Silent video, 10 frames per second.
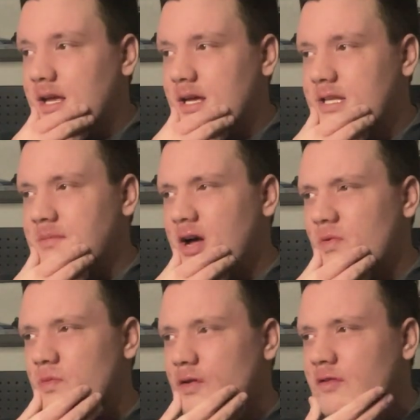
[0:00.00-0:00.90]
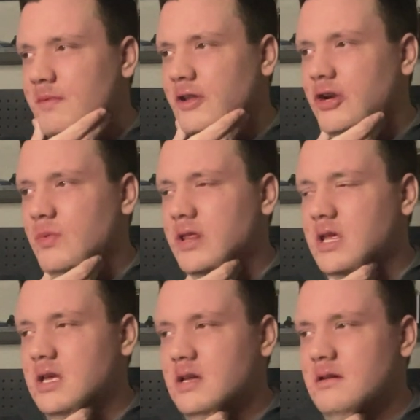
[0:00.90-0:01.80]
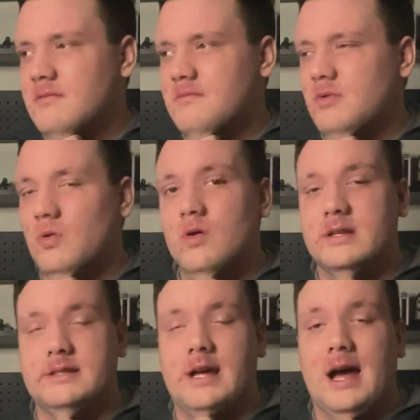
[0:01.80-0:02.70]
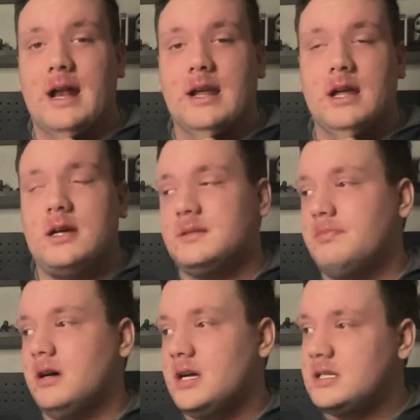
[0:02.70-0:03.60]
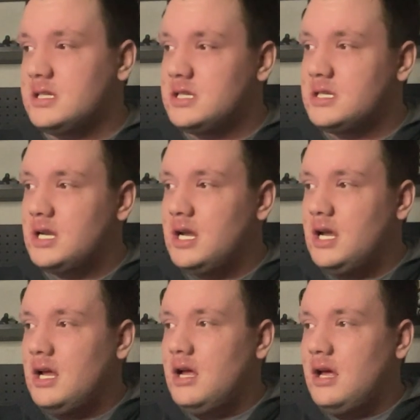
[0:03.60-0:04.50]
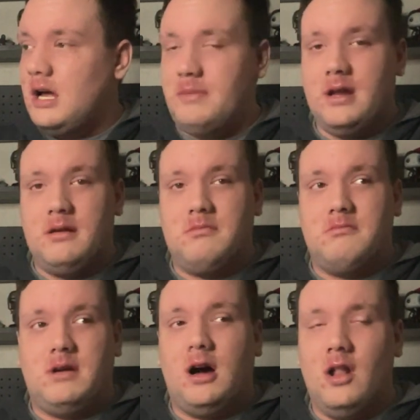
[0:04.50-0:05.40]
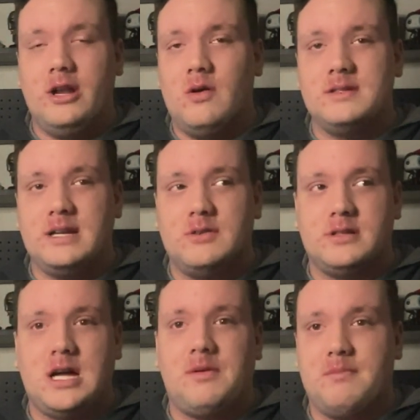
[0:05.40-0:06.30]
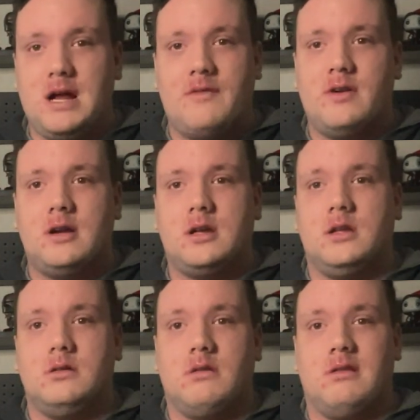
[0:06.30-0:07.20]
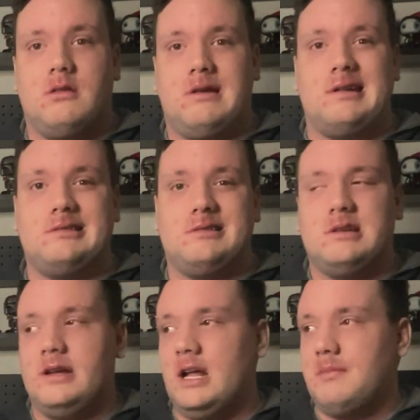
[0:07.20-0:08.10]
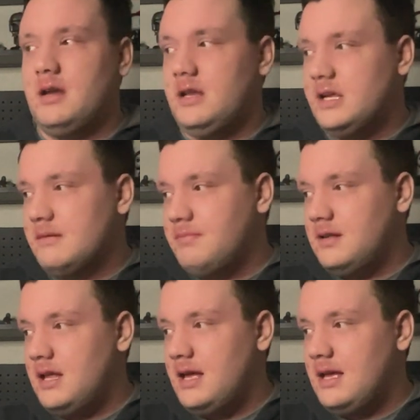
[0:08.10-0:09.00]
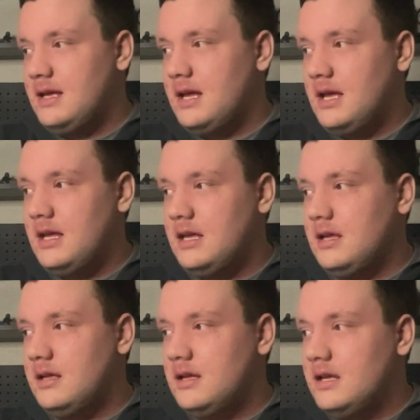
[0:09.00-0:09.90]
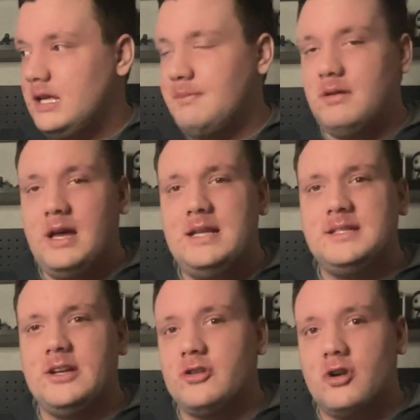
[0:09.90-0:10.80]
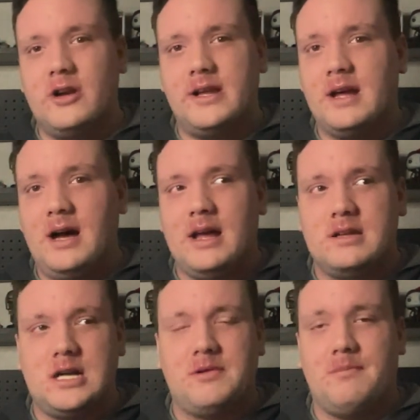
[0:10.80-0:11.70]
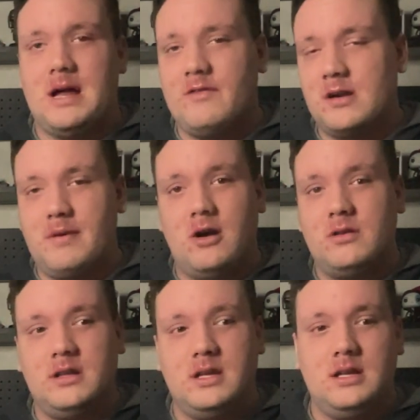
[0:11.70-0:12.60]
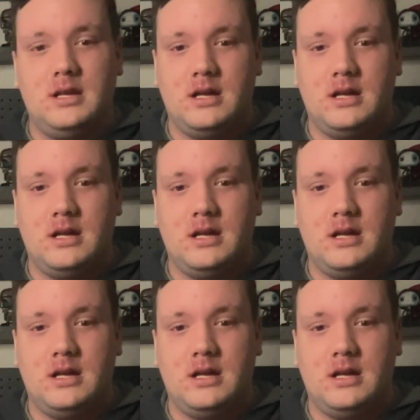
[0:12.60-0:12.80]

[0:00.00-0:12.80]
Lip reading: And I'm not real familiar with him or his dad, I guess. But, I mean, all I know is that he's a Top Gun Maverick and that's it. I mean, he plays a nerdy guy in Top Gun Maverick, apparently.